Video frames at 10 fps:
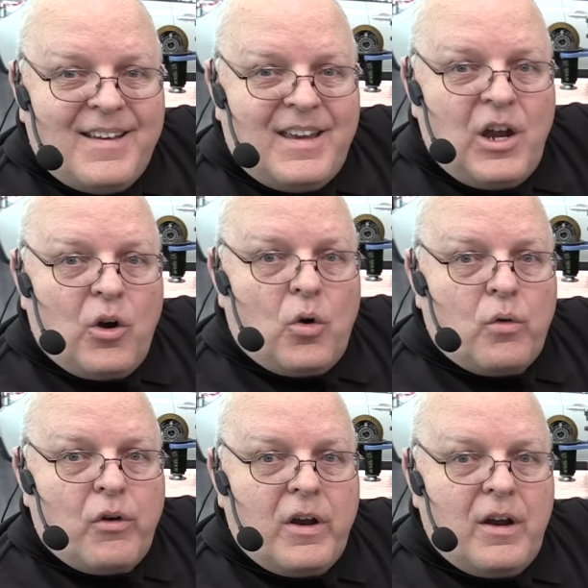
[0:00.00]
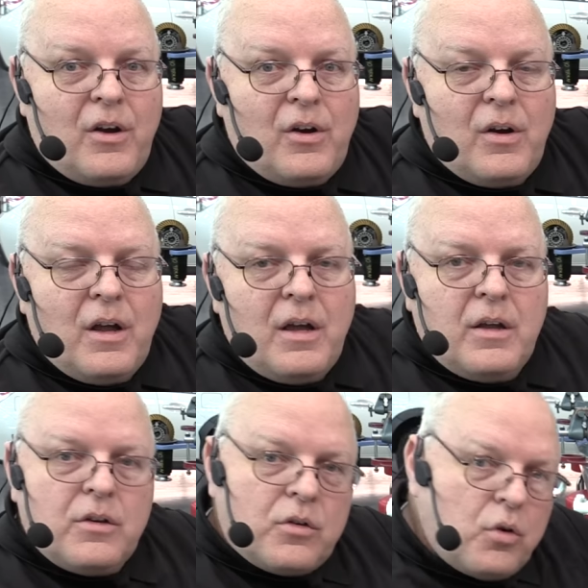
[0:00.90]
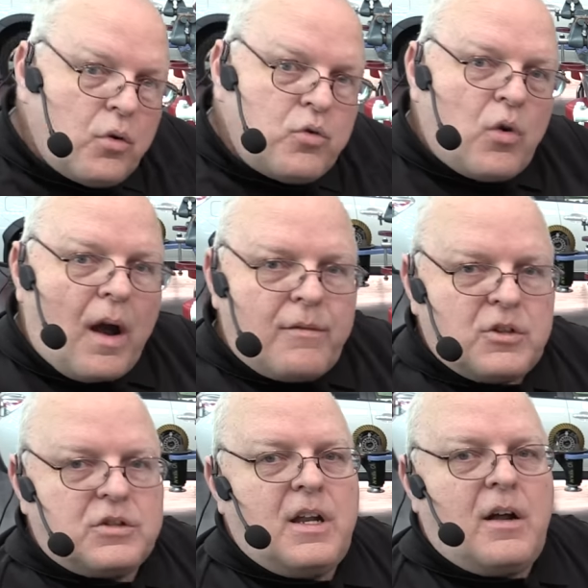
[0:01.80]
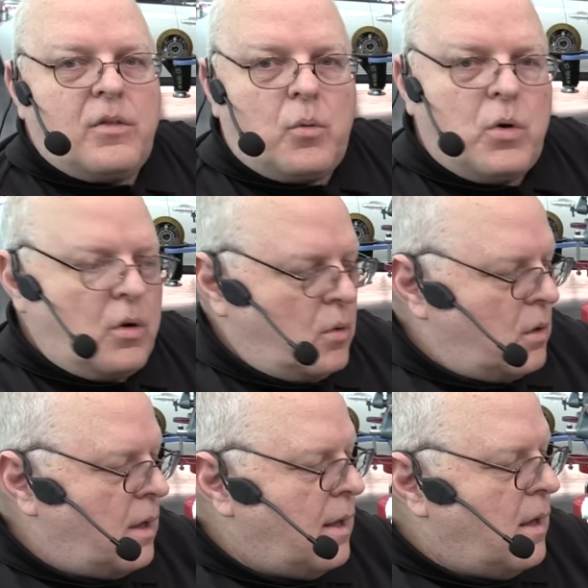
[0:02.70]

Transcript: gear over here to drive us down the road.